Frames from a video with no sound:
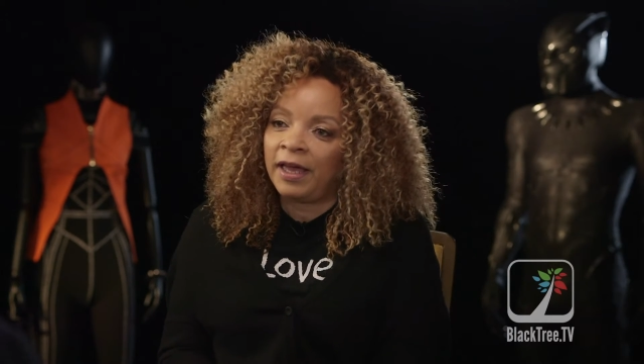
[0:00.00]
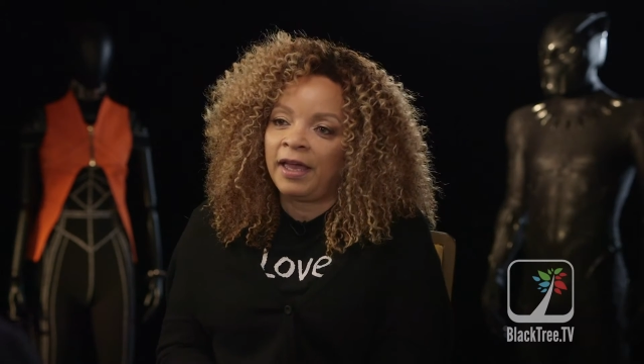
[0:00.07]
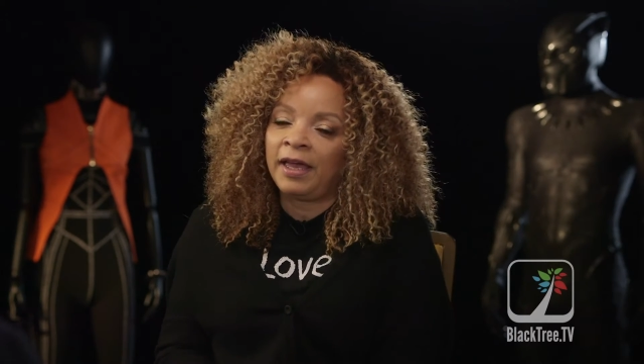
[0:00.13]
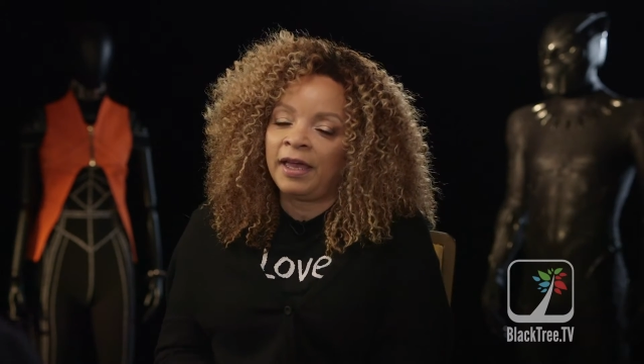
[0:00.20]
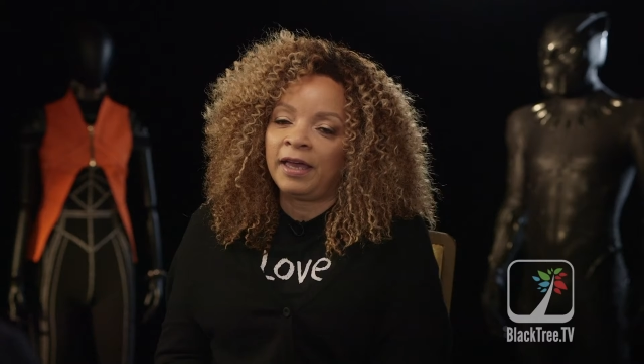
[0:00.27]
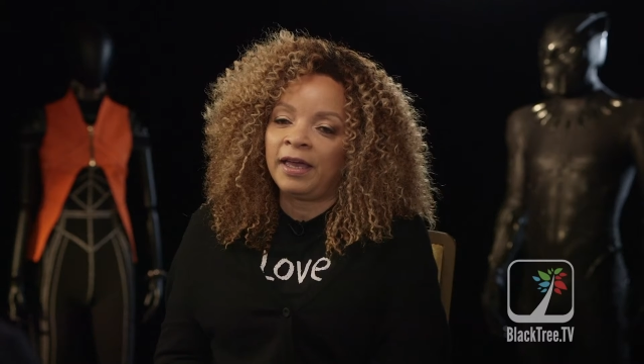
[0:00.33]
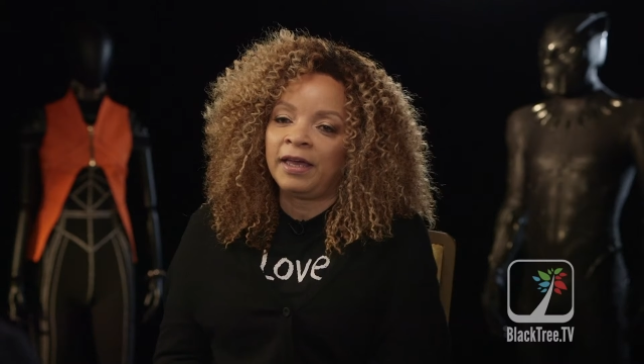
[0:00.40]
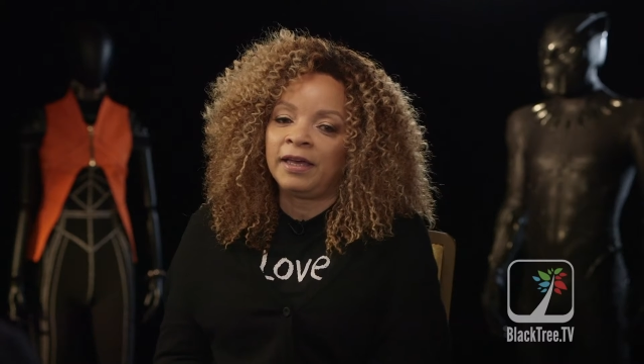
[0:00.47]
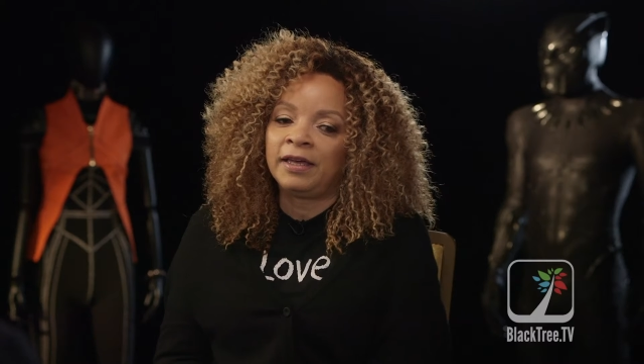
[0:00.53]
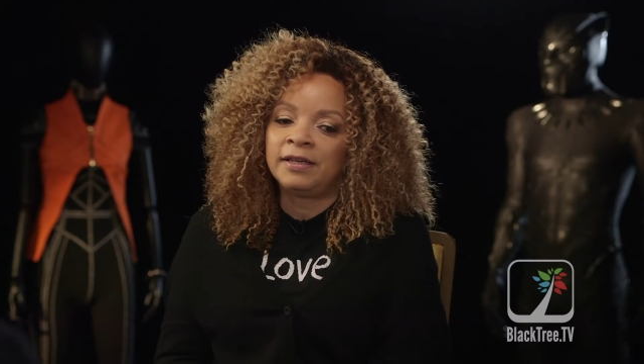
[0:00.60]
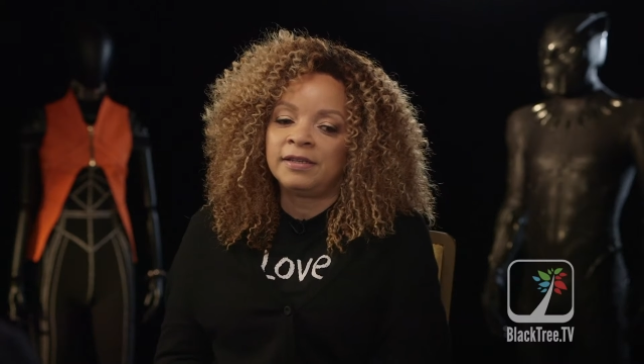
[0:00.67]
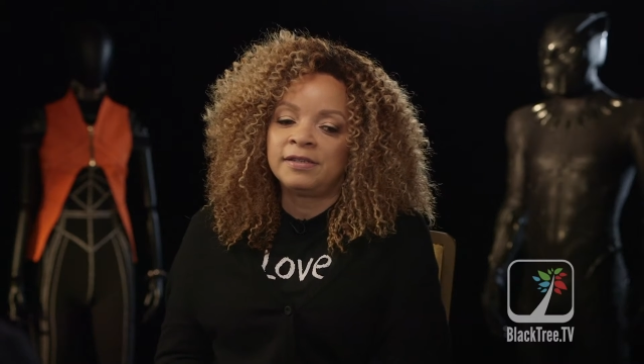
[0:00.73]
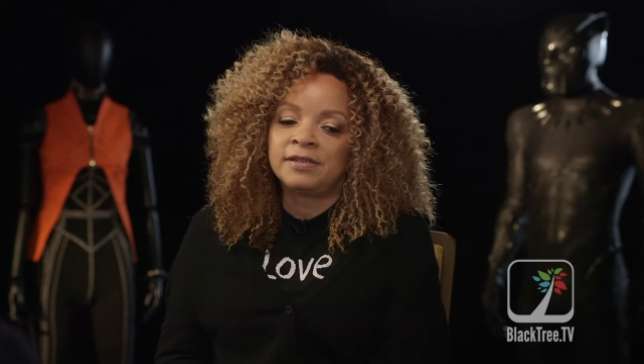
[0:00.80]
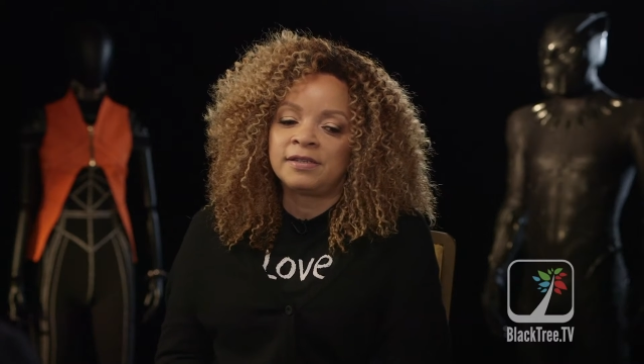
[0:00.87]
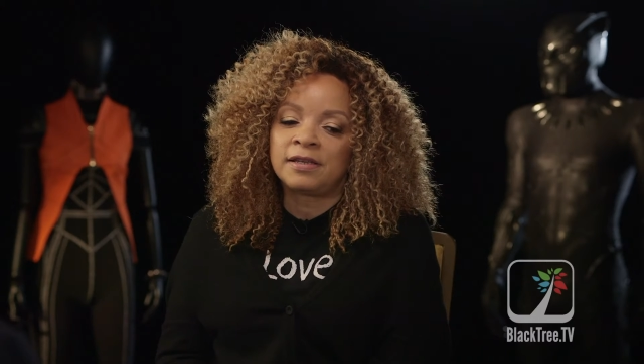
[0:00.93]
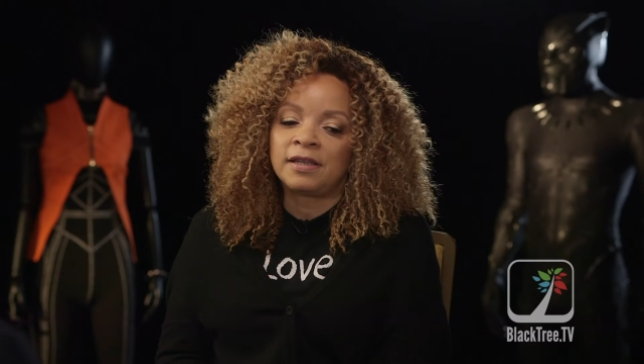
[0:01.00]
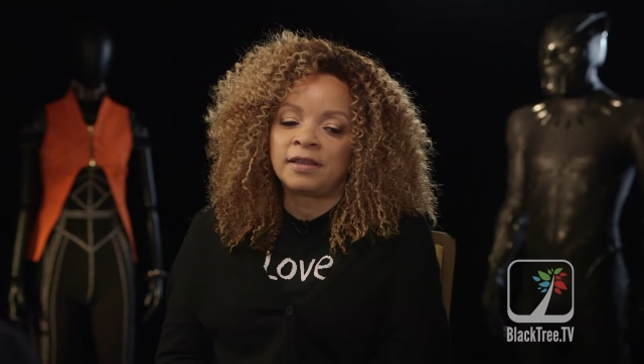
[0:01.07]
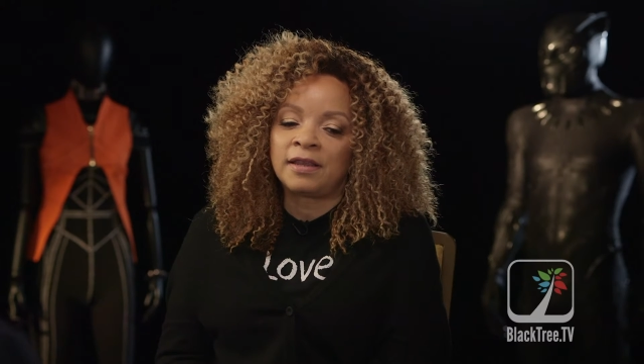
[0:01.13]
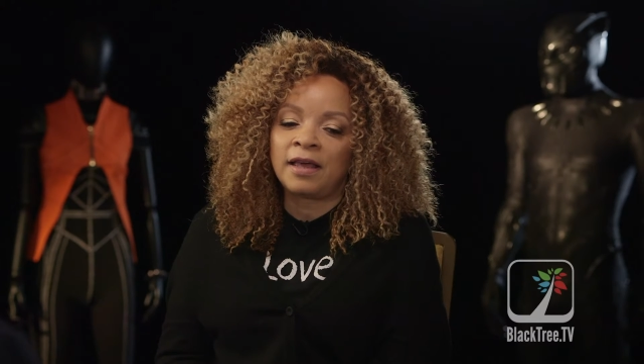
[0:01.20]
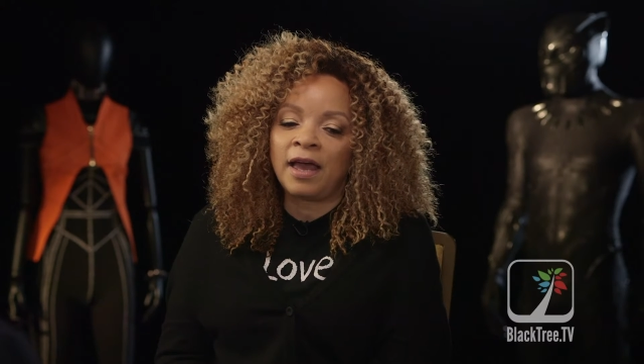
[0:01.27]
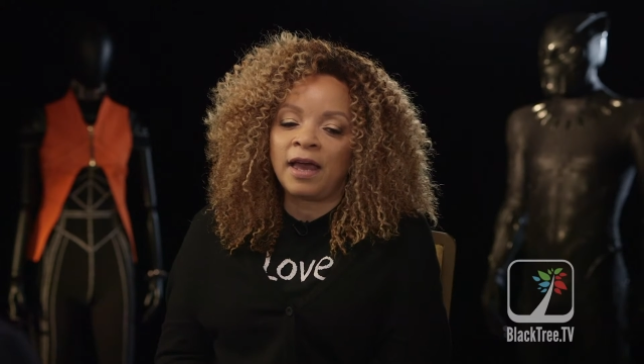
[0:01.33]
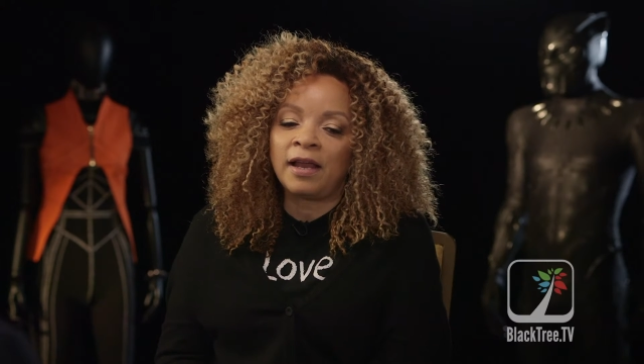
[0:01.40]
And
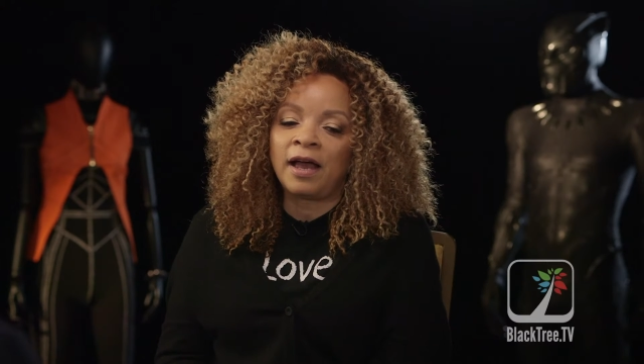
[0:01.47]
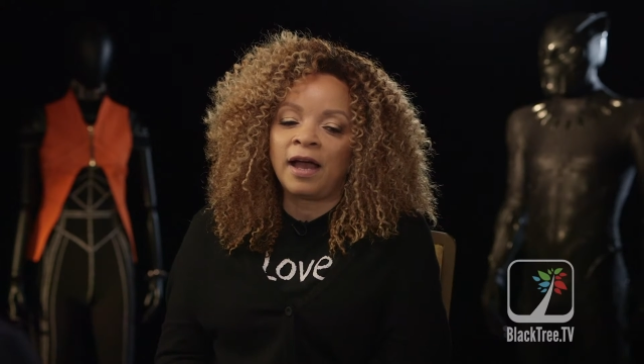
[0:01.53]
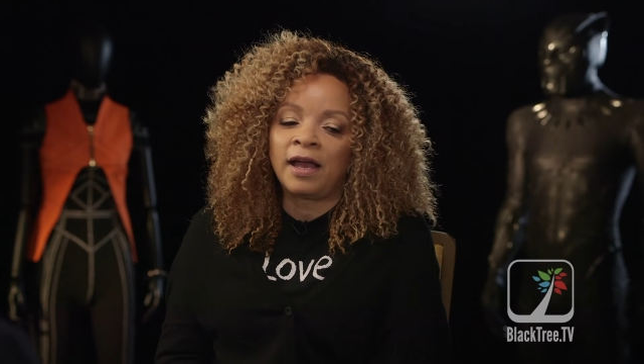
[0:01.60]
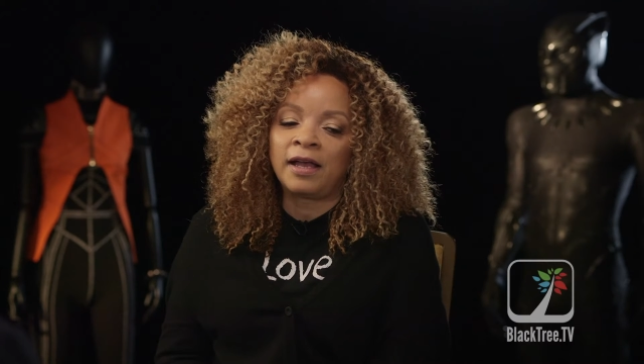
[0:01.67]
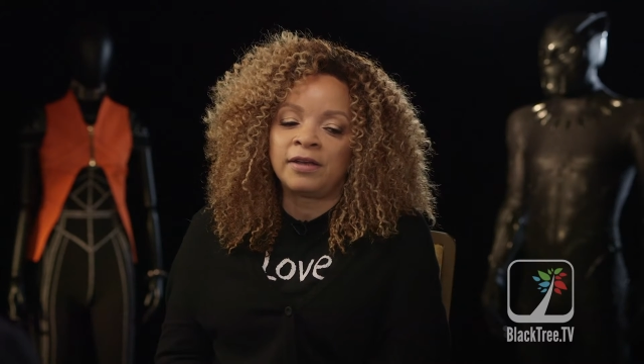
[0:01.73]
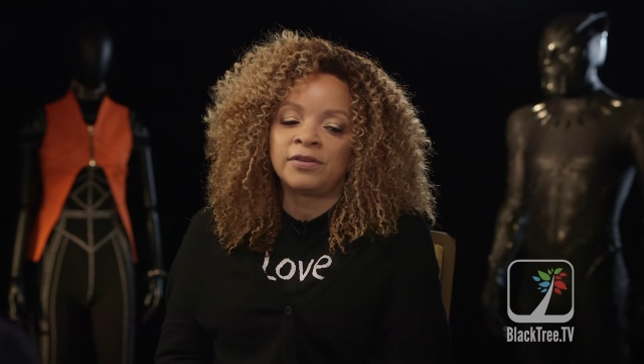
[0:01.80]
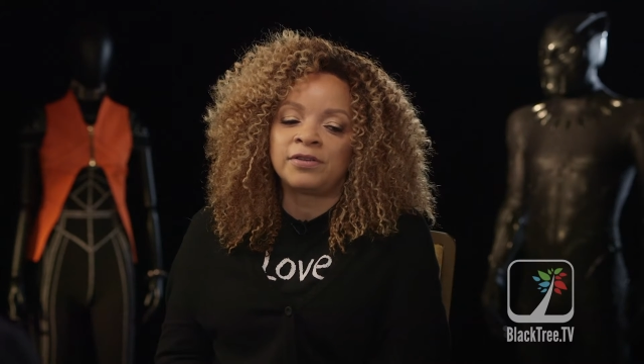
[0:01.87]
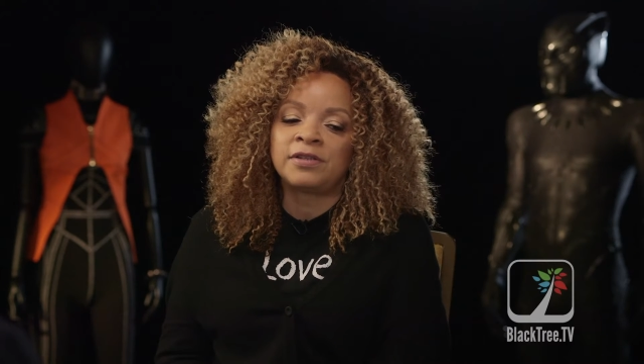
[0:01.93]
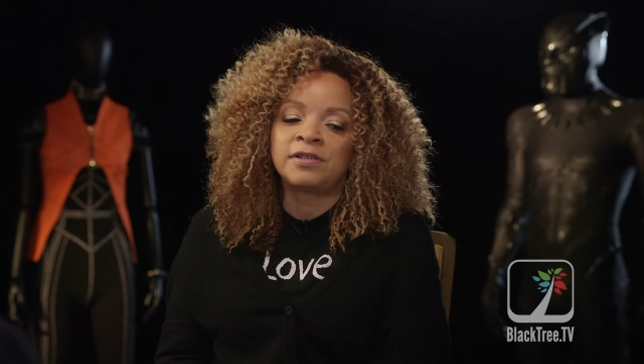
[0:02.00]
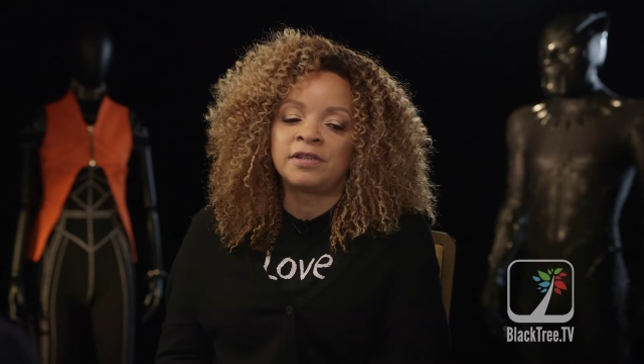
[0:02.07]
that I could